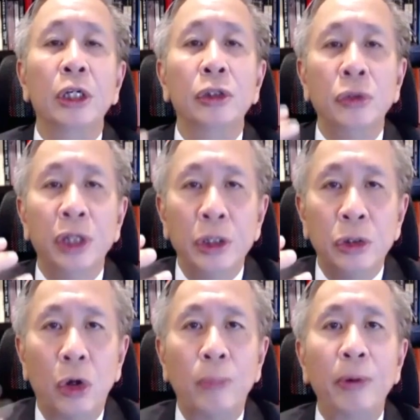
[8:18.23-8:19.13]
to
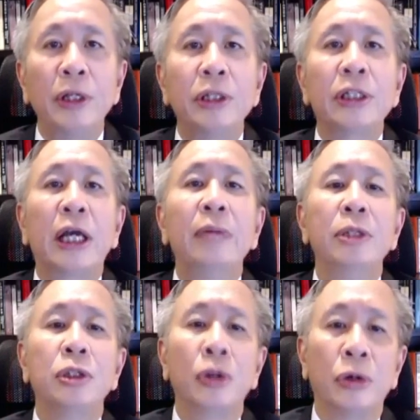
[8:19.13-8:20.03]
incorporate
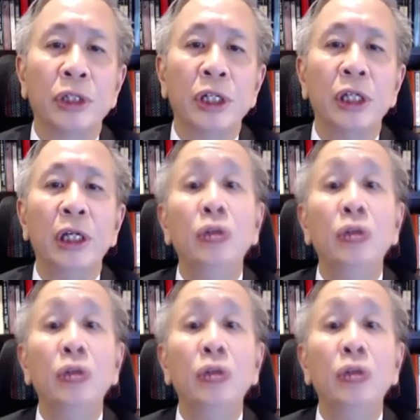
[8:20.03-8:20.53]
cybersecurity